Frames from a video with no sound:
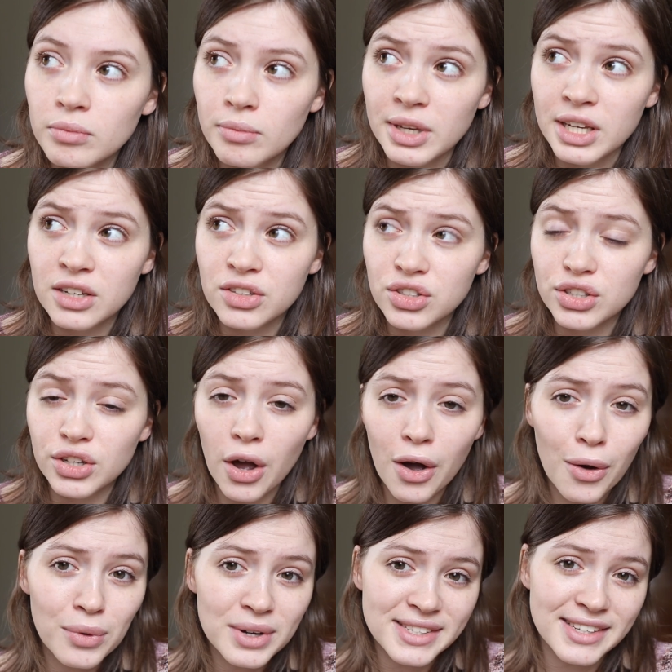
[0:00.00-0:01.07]
because you're not
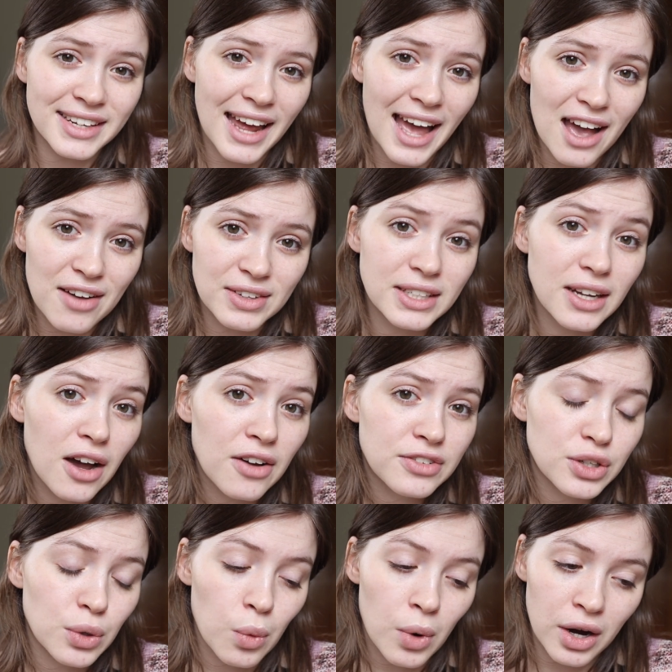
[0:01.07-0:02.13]
always going to have enough
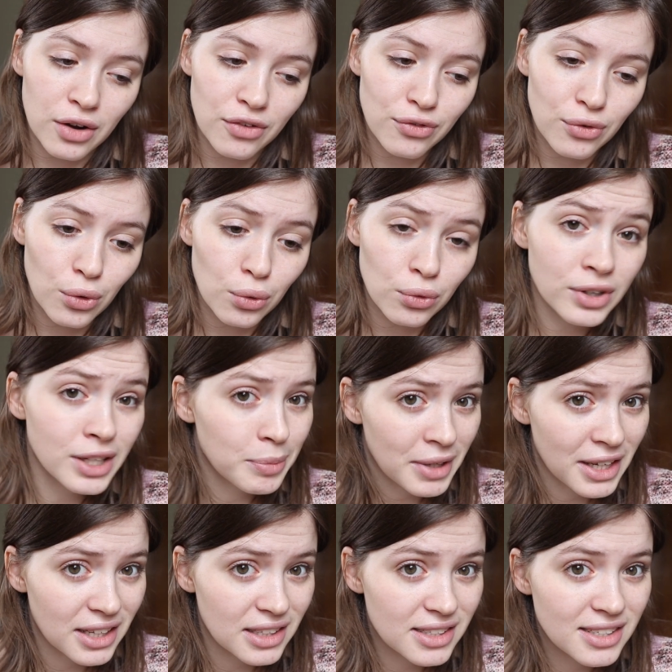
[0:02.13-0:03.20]
to work a full
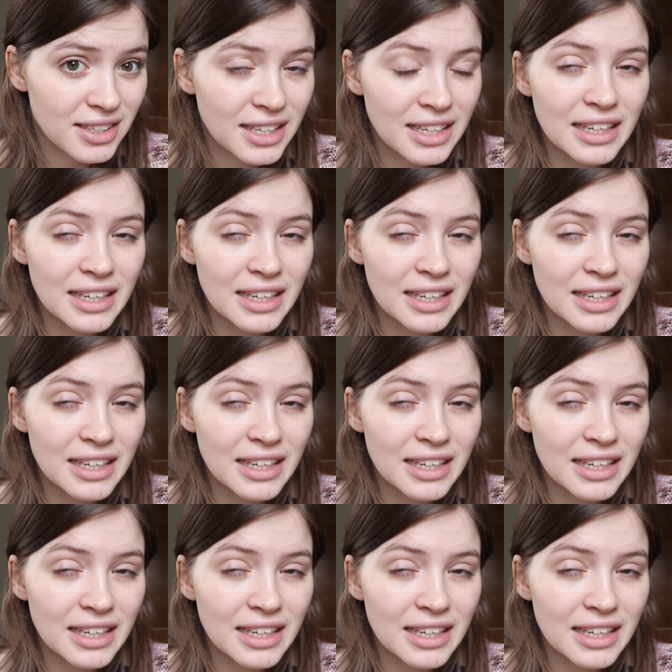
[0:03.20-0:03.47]
repeat.